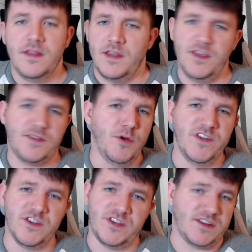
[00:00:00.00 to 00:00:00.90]
Now, this
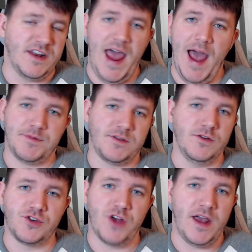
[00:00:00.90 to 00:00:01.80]
movie is just an
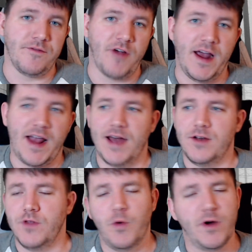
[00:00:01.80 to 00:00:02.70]
absolute train wreck. I
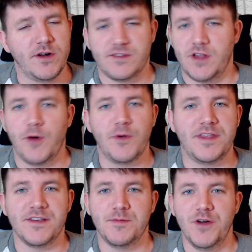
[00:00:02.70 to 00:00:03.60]
don't know where to start with
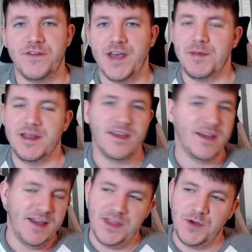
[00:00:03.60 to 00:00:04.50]
this movie. I mean,
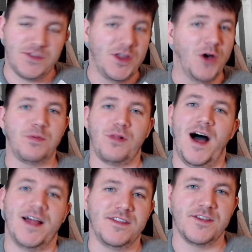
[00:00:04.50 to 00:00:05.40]
there was no
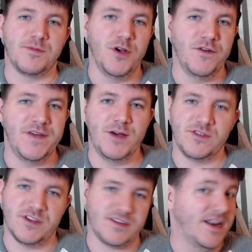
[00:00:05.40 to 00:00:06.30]
plot to this movie. It
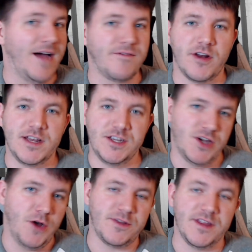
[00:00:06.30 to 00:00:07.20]
was just an on running
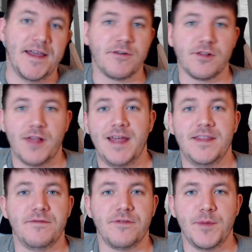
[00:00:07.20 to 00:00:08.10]
joke that never
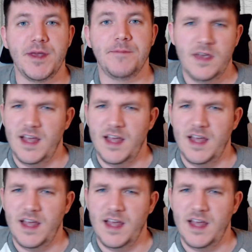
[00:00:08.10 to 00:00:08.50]
landed for me.